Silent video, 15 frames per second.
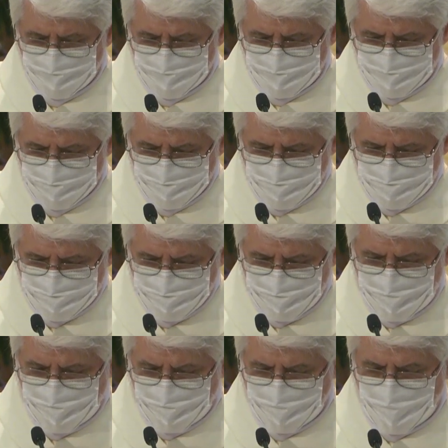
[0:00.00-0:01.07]
to
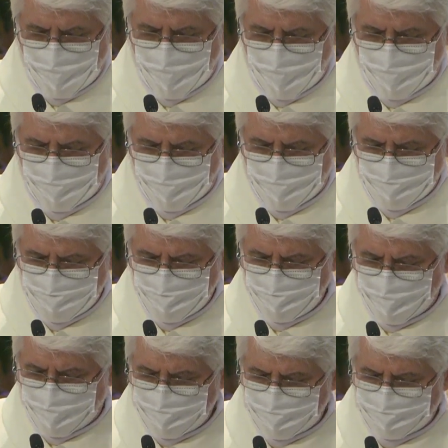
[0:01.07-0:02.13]
share our
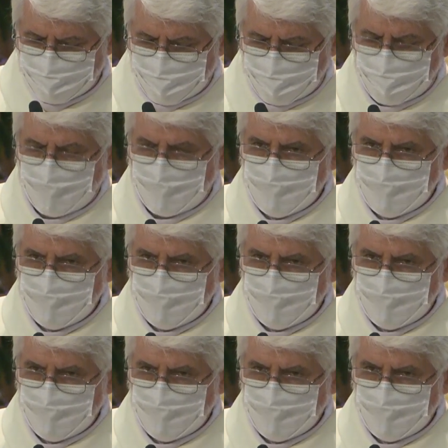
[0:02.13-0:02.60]
humanity